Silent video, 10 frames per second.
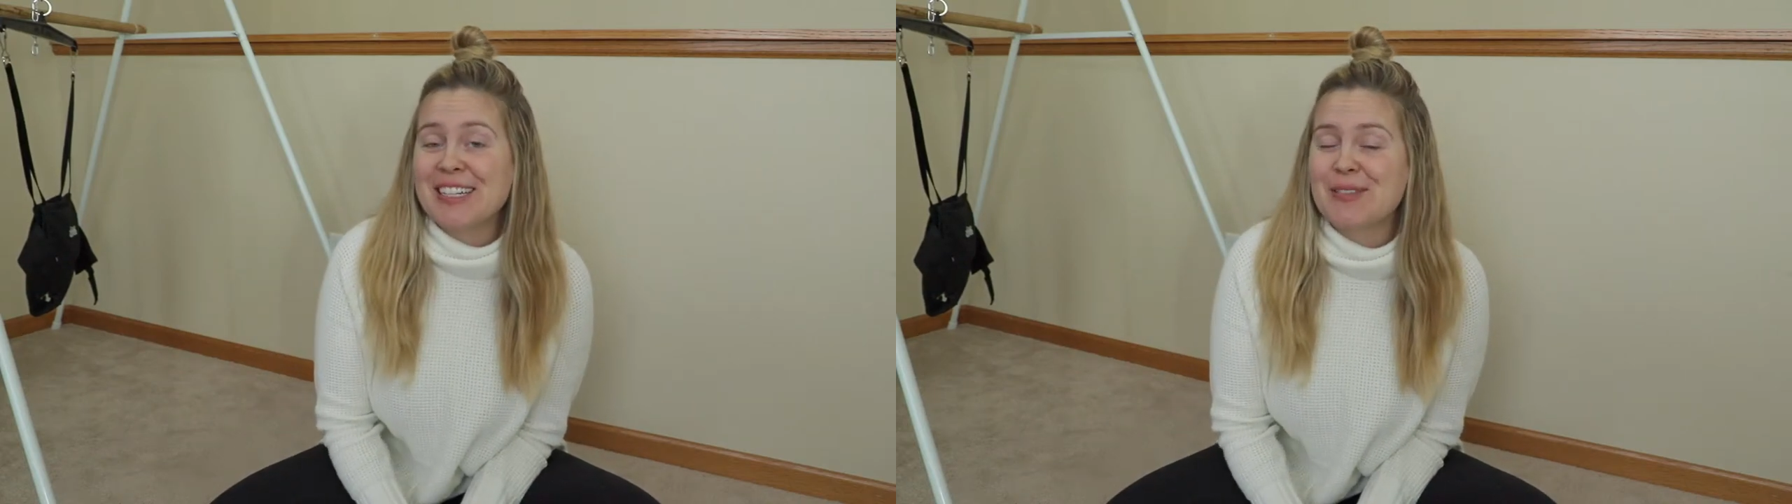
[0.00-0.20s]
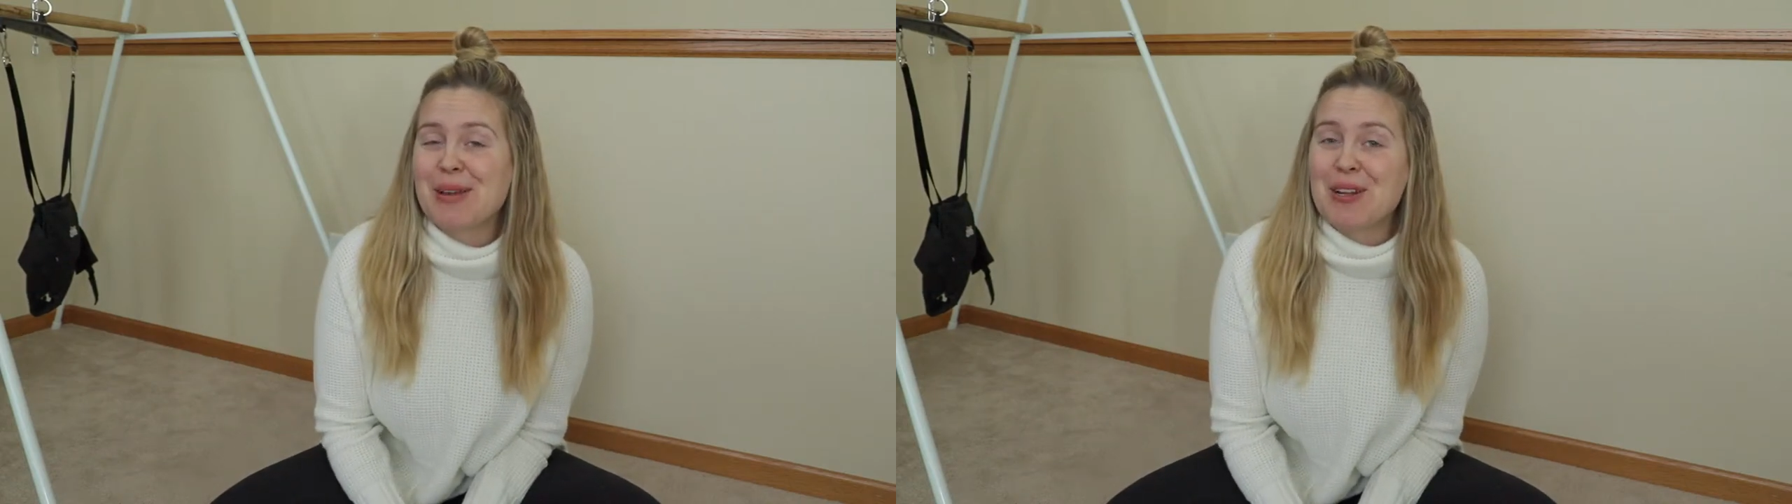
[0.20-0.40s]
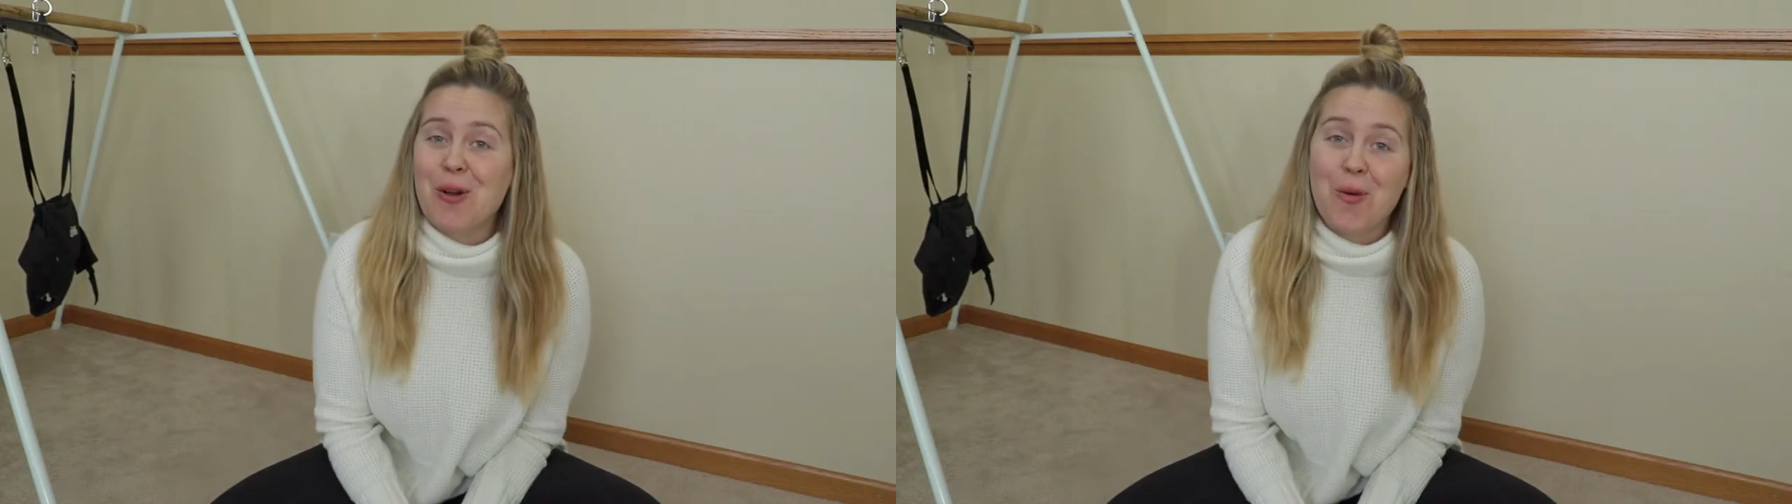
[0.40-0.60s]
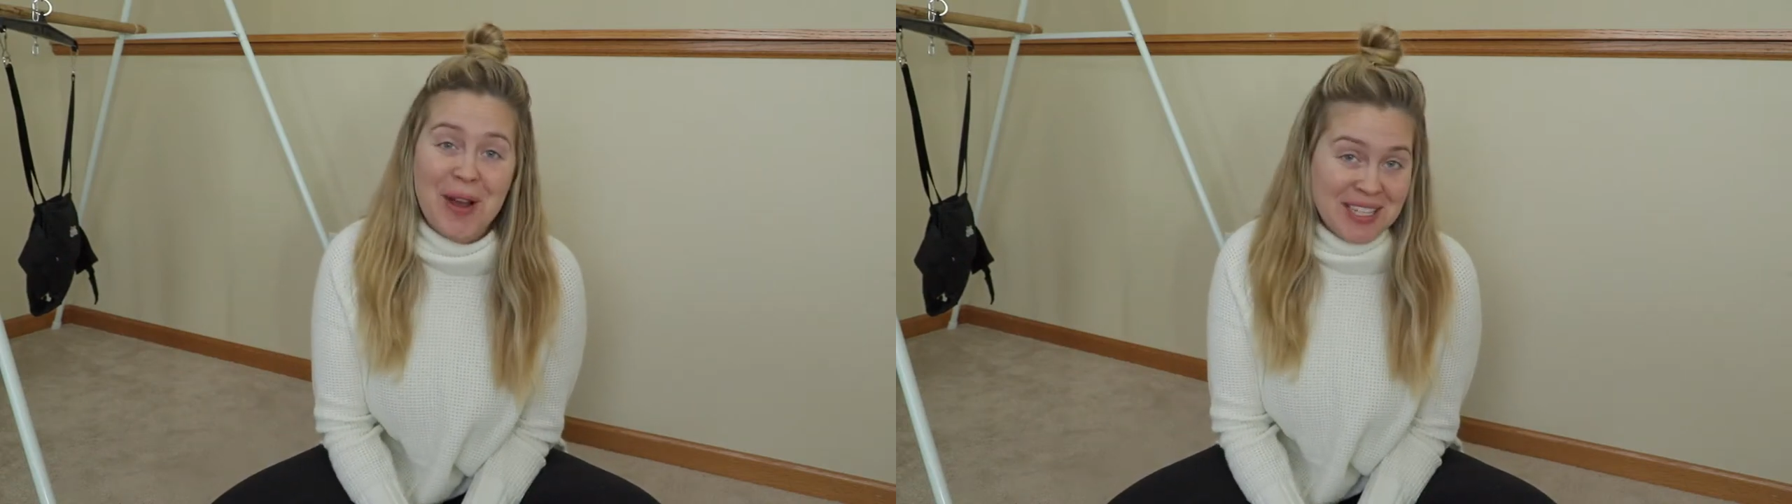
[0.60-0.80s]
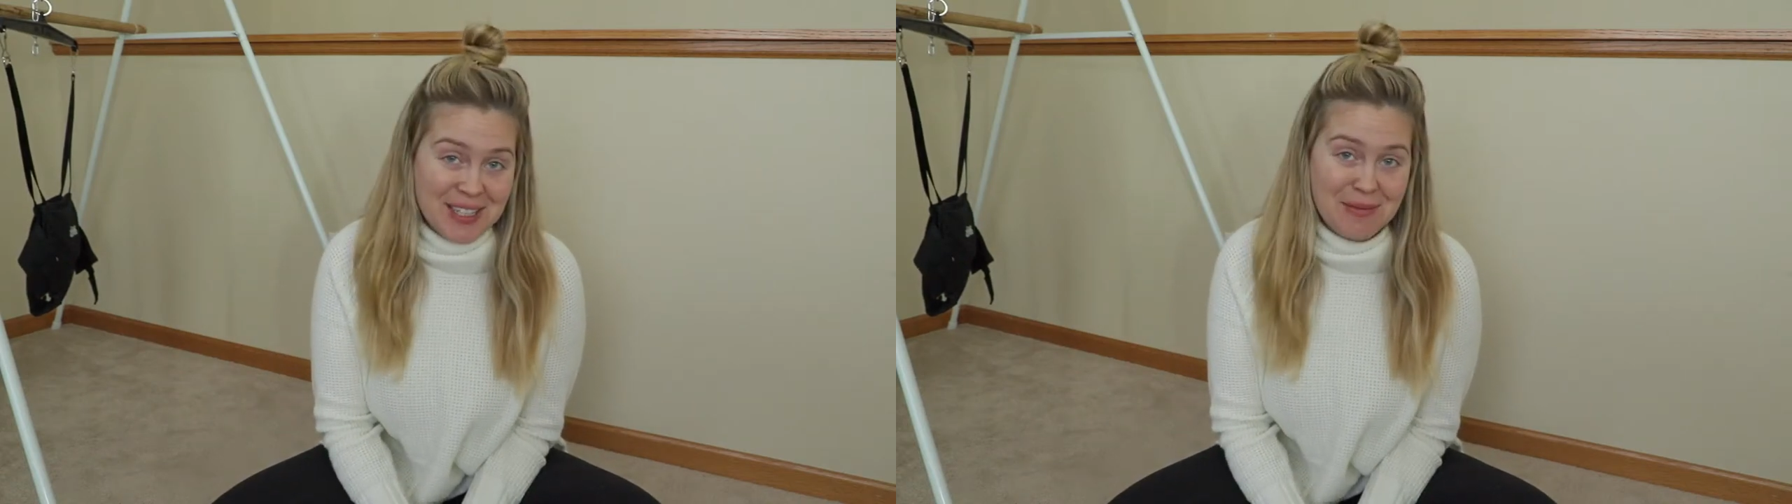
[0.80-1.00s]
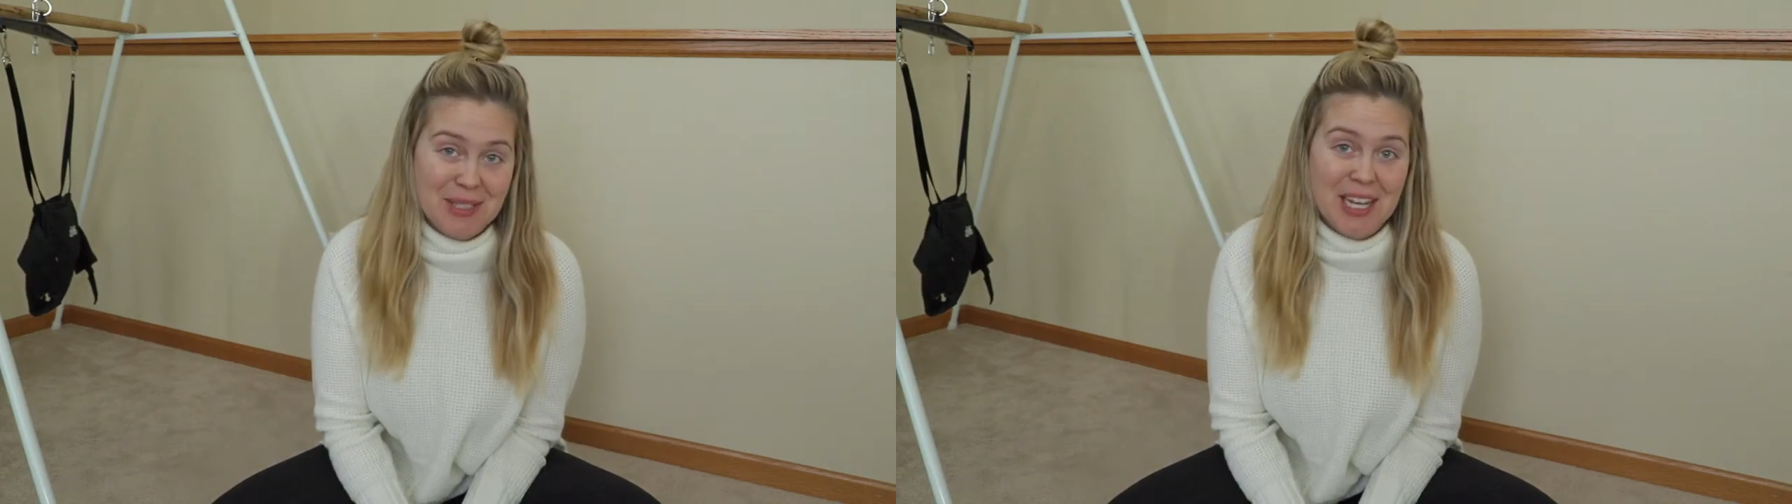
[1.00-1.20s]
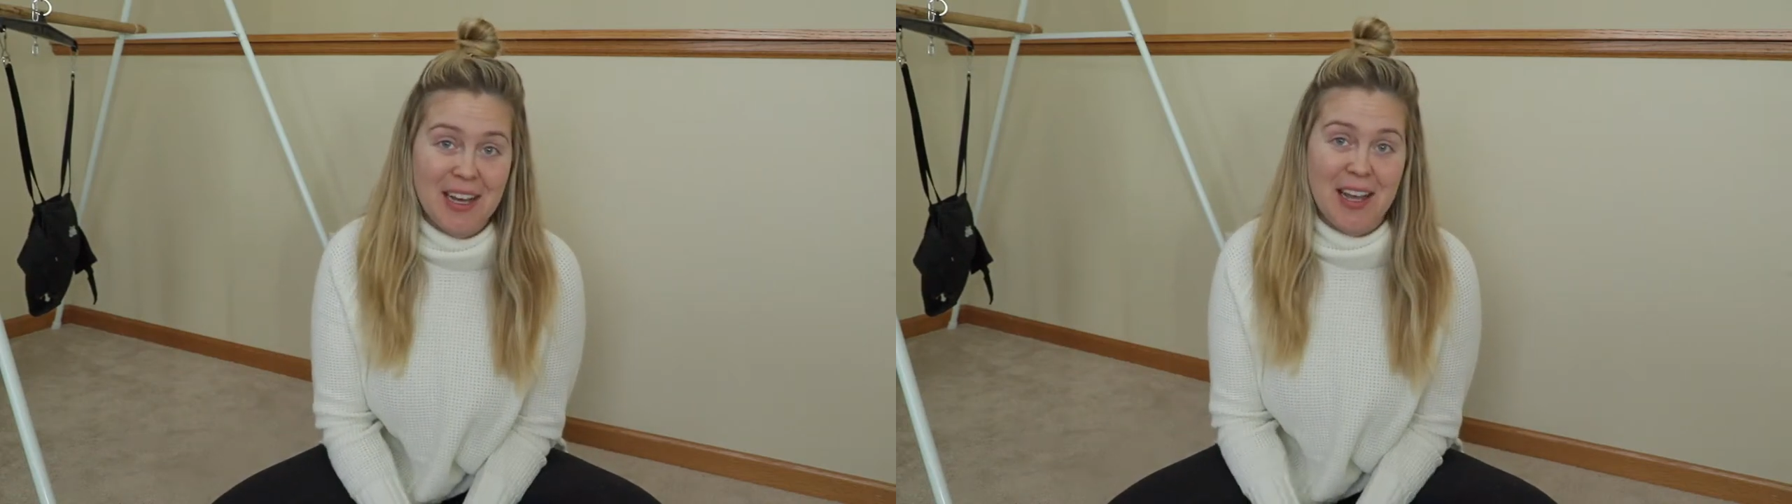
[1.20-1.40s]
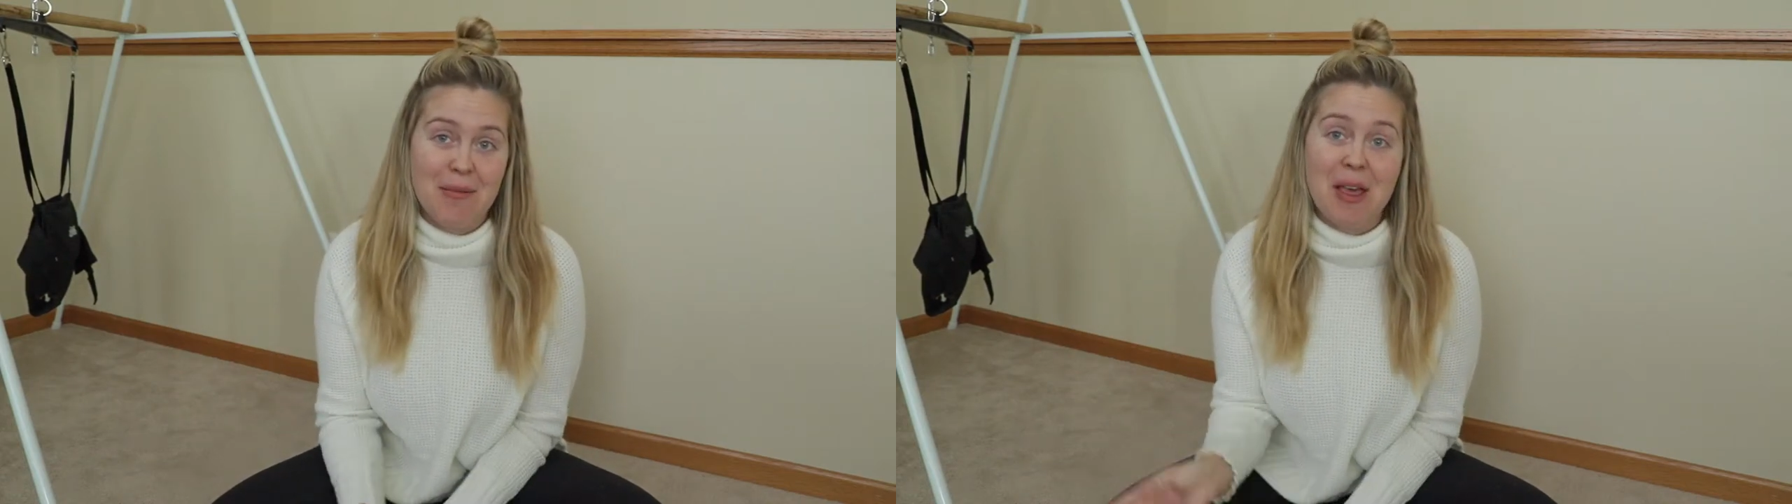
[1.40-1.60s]
It has been quite some
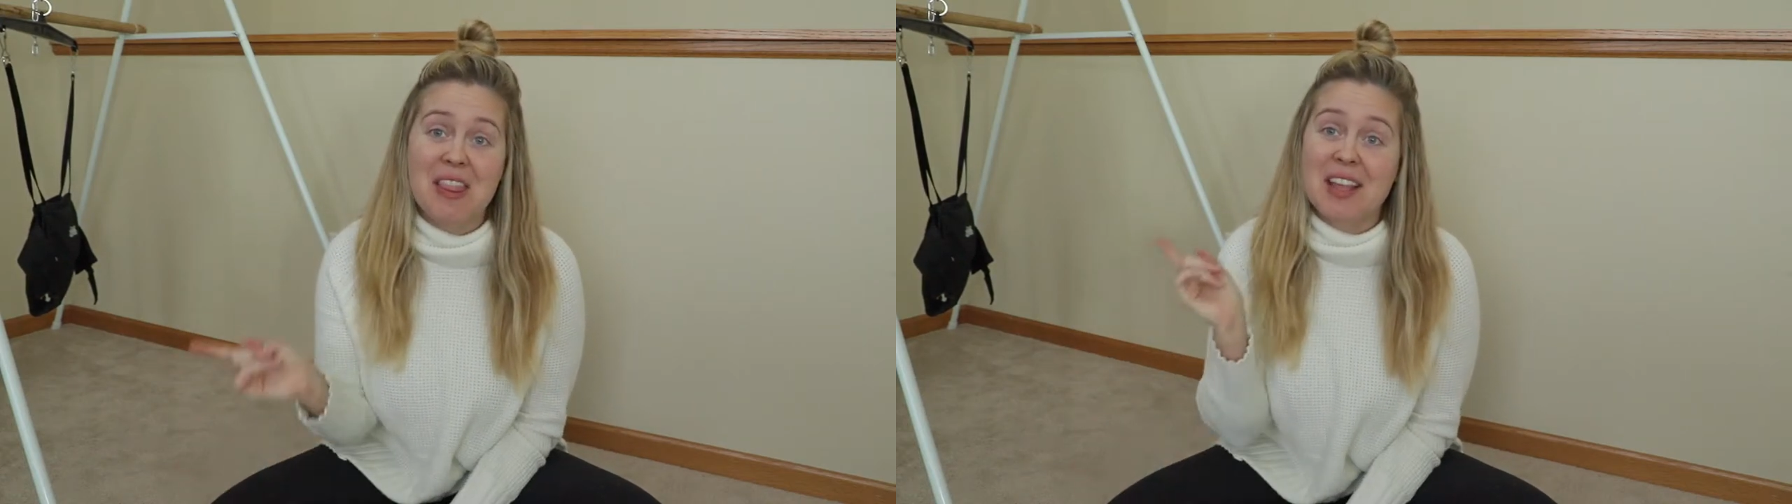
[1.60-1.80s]
time.